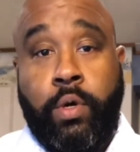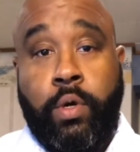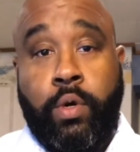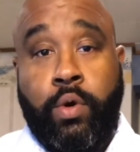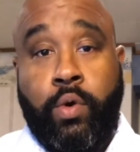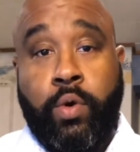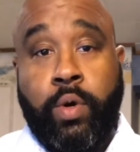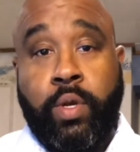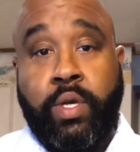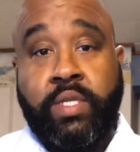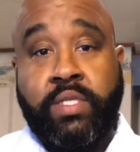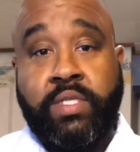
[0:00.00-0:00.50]

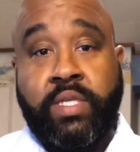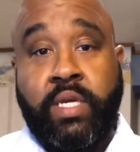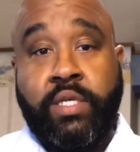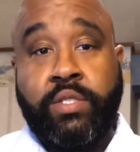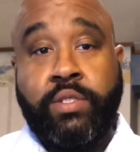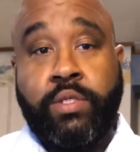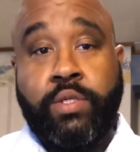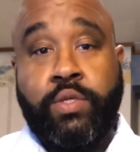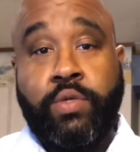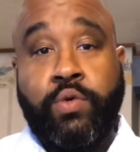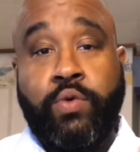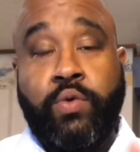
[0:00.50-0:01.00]
organization
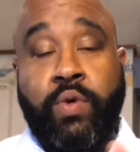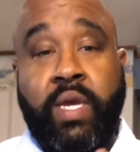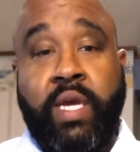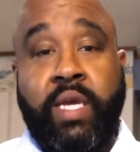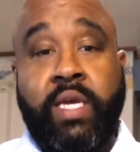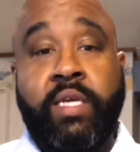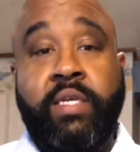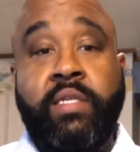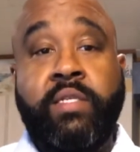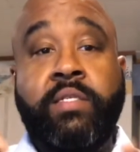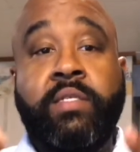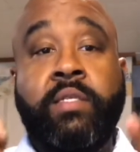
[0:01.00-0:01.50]
too,
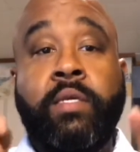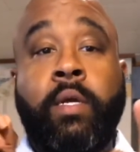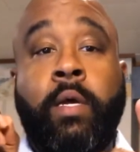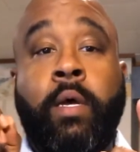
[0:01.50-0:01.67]
is